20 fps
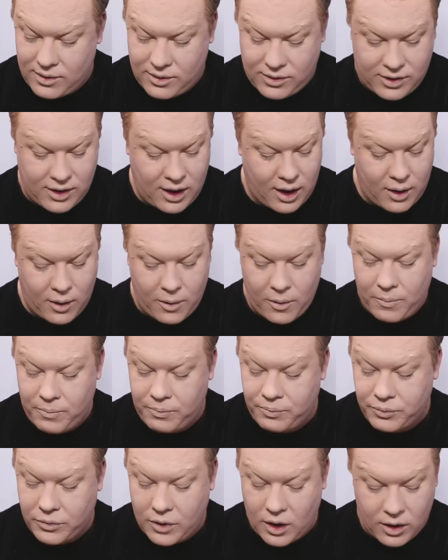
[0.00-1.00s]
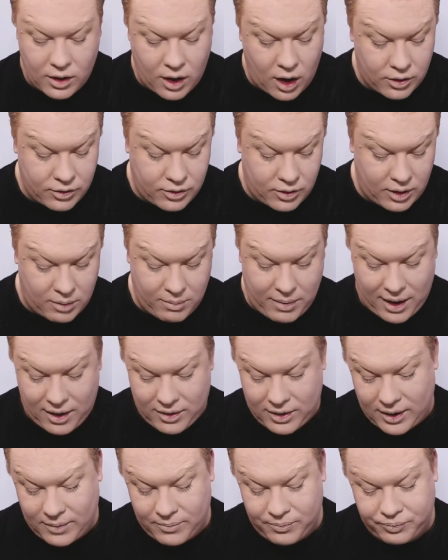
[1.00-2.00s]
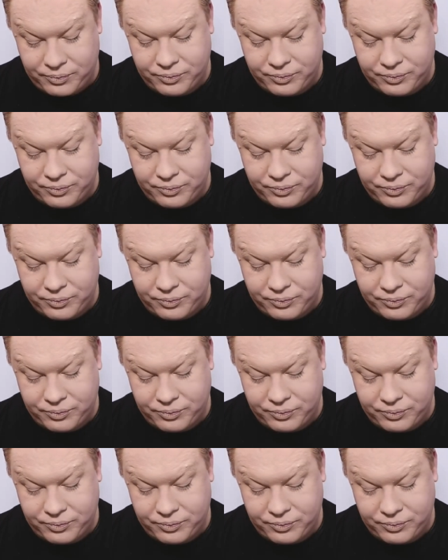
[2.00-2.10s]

So, contouring powder.